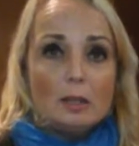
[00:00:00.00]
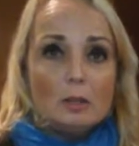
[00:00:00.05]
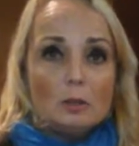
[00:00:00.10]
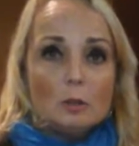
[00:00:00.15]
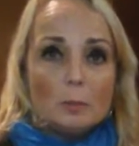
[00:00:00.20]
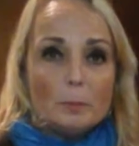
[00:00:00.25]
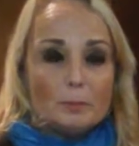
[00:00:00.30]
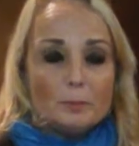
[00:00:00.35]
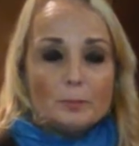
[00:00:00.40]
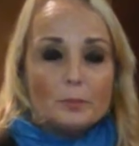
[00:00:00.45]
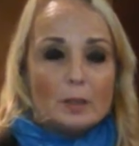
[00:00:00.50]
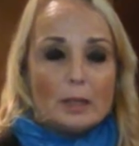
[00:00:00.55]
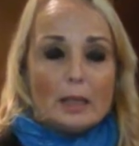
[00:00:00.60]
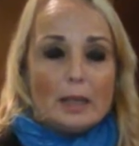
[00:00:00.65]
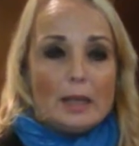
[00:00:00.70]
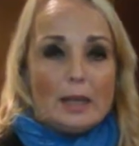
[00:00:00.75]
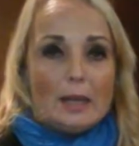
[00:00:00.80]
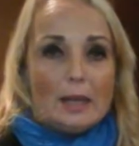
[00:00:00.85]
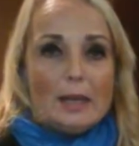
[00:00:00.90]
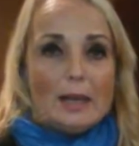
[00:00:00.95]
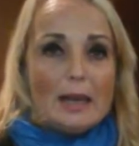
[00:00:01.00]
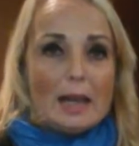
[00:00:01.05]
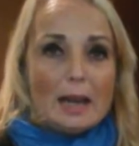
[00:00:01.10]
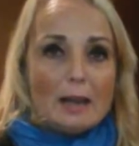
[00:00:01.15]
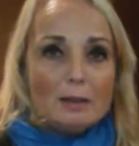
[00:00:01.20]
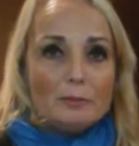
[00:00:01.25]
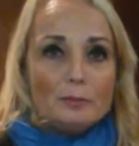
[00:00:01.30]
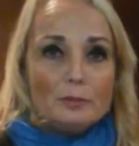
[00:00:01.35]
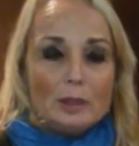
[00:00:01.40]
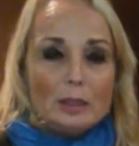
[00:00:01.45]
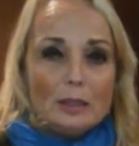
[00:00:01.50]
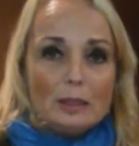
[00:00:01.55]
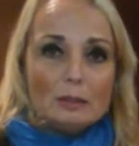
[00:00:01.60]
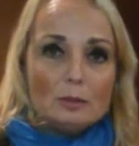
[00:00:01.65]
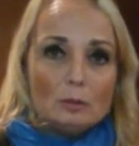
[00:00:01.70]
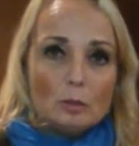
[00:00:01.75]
a lovely